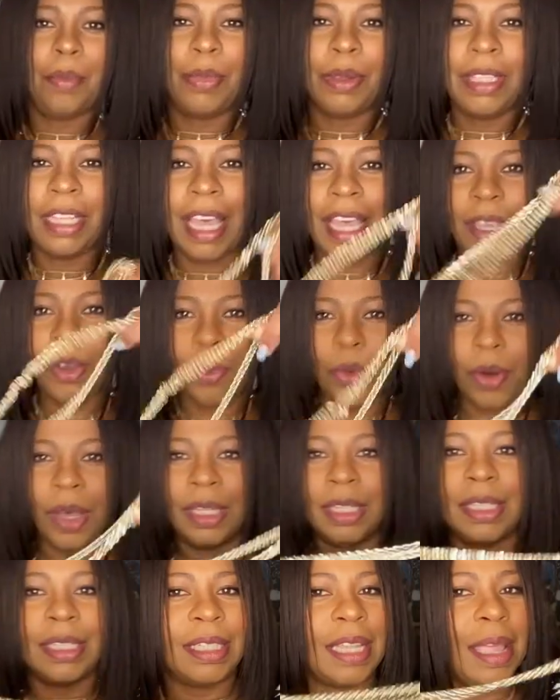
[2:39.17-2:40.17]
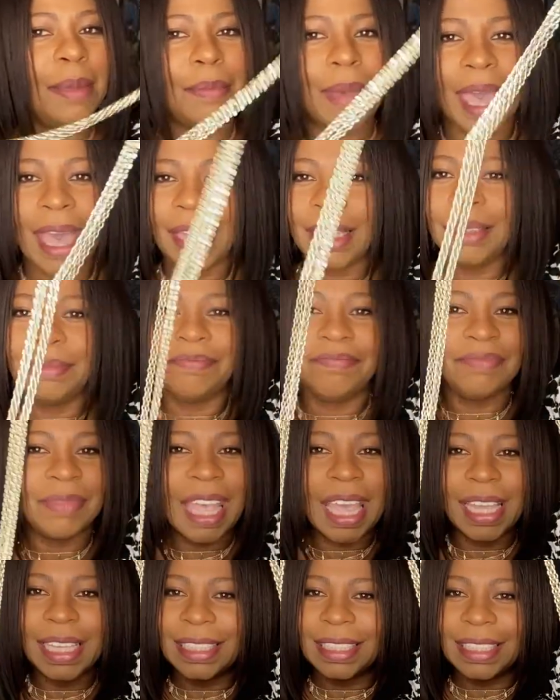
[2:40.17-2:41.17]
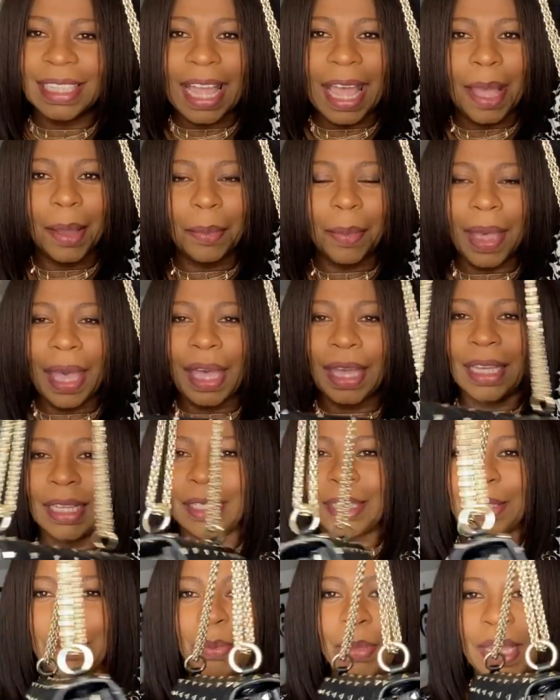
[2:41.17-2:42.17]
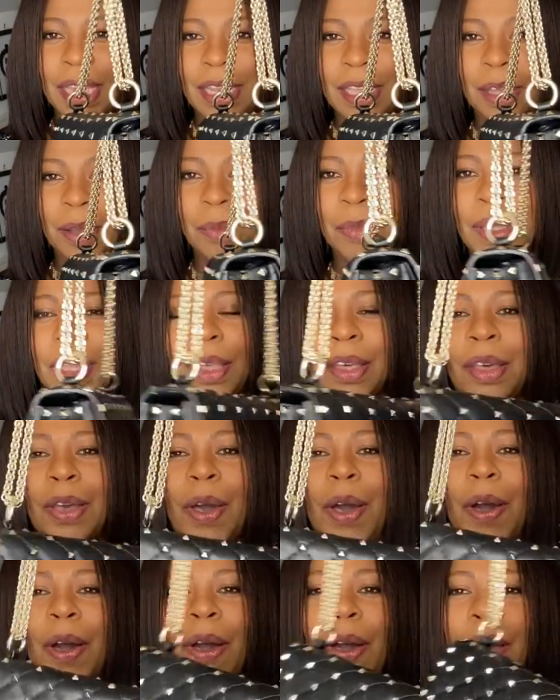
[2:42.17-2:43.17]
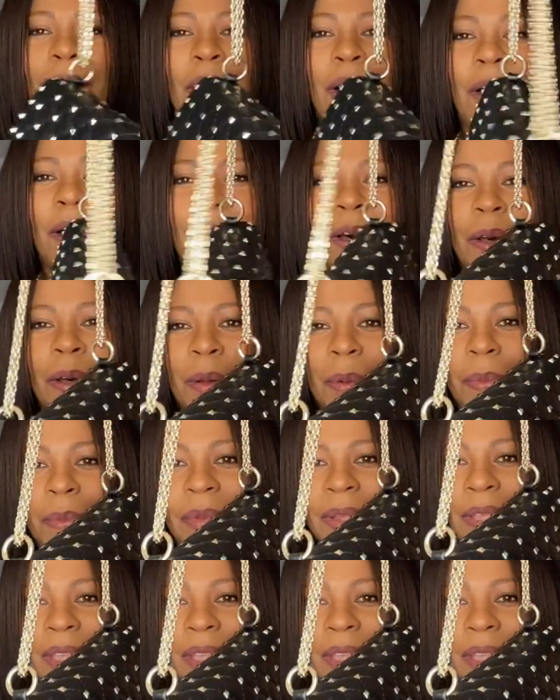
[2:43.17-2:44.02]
black one, same bag. Exact bag. It's a medium. Um,